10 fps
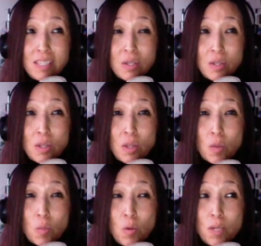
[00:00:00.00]
that,
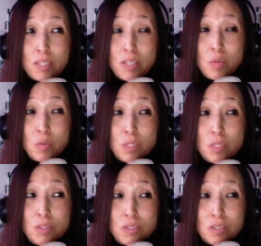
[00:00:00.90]
like, what can
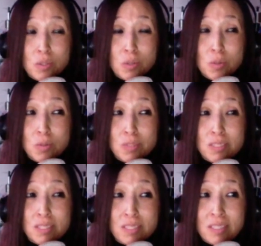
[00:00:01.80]
we do
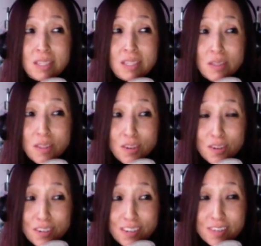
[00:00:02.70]

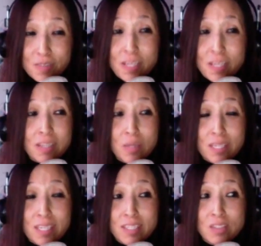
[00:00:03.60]
together, right, that we
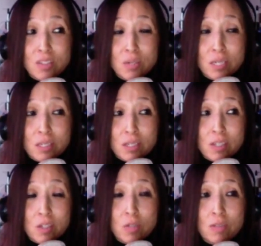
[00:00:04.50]
can't do on
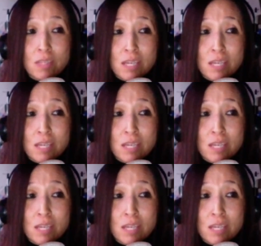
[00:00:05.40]
our own?